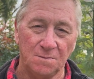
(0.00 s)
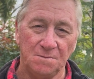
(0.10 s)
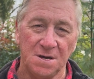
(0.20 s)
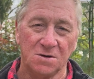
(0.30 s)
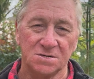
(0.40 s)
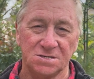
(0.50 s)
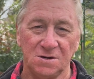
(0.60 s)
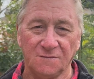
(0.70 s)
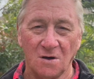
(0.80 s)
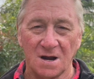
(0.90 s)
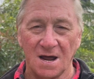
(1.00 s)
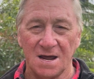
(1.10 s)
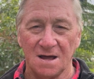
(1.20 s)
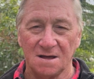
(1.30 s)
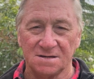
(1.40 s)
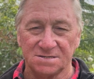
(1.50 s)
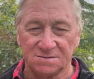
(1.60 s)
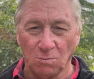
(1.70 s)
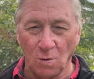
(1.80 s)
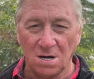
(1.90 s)
because you've got a
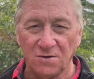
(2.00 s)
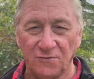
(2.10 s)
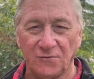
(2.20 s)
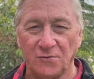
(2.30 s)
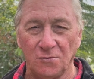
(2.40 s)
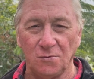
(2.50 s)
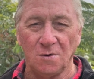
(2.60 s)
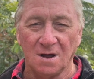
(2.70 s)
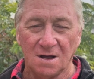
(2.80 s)
well and true